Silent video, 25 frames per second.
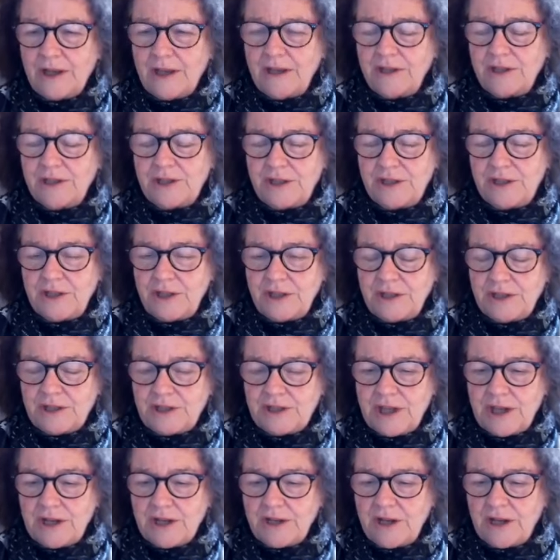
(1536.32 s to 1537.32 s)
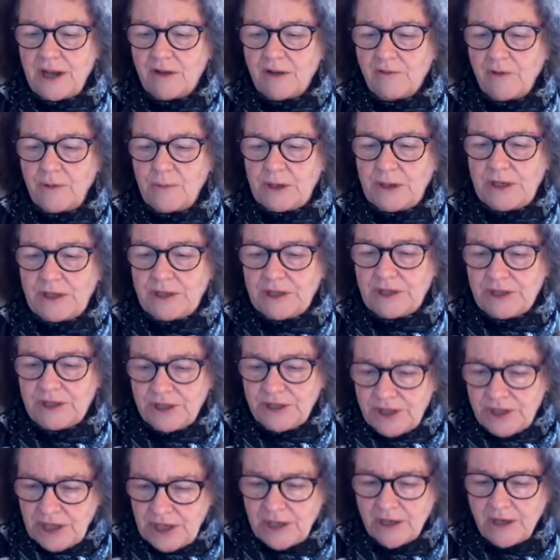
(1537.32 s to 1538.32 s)
is that everybody's
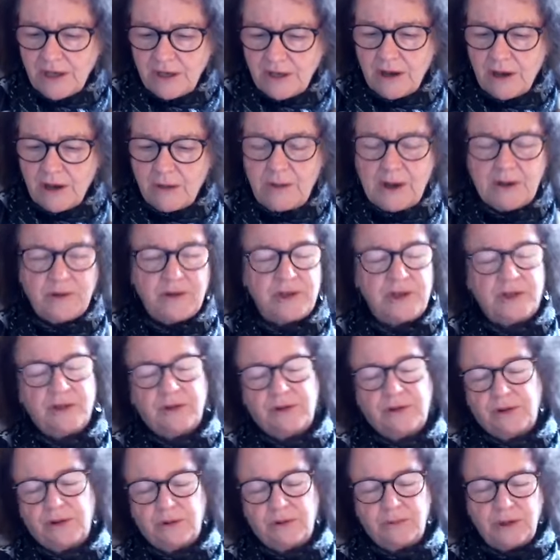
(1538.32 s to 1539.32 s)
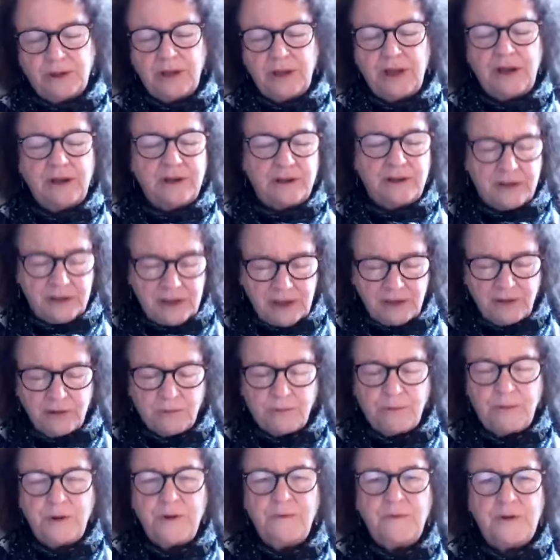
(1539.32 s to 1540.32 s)
thinking about geothermal. And in
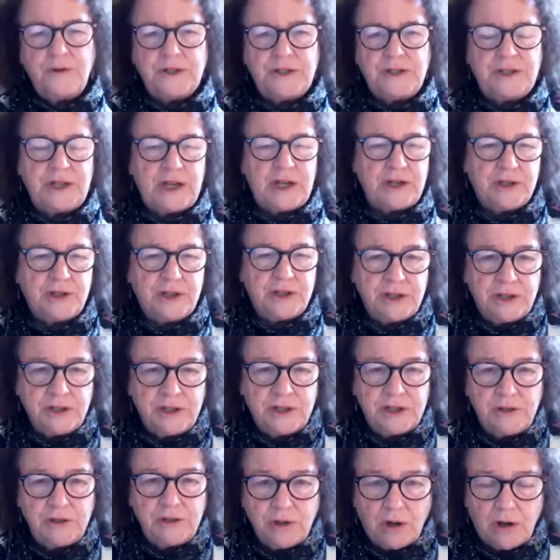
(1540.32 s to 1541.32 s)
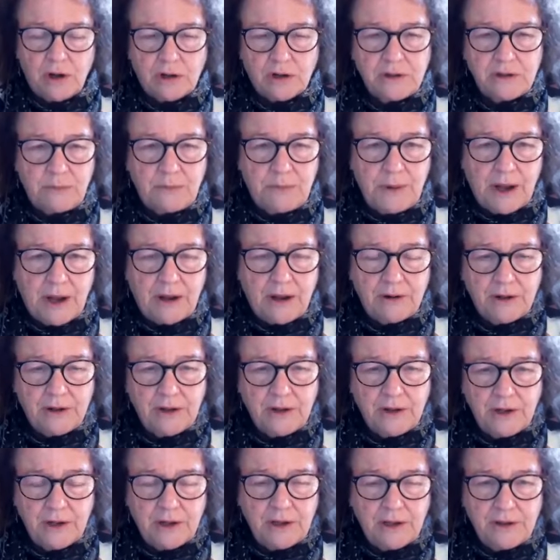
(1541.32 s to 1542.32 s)
your previous sessions, you talked about
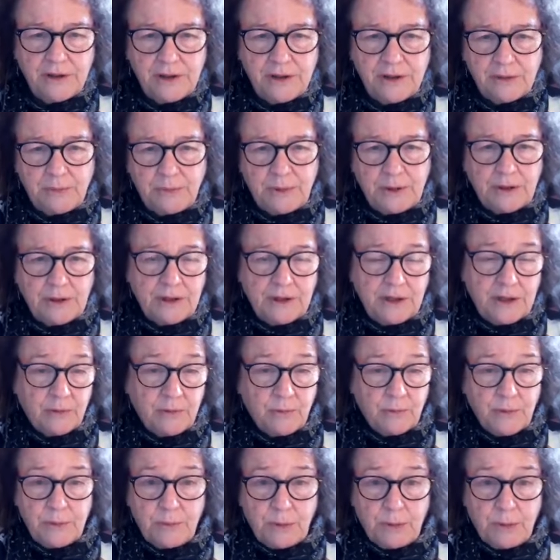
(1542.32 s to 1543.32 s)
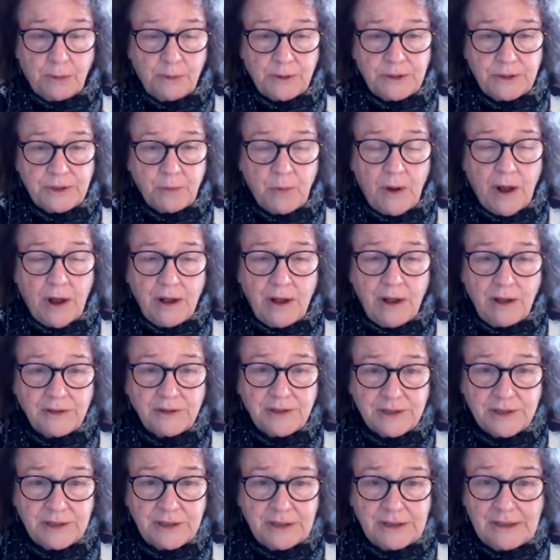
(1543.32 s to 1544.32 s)
the ability to repurpose
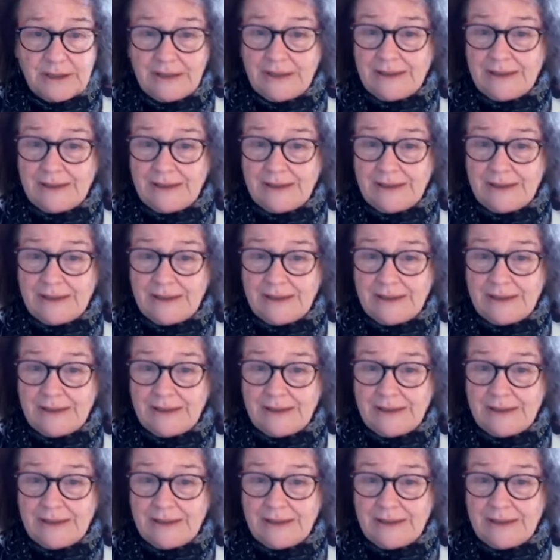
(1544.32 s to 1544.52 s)
wells.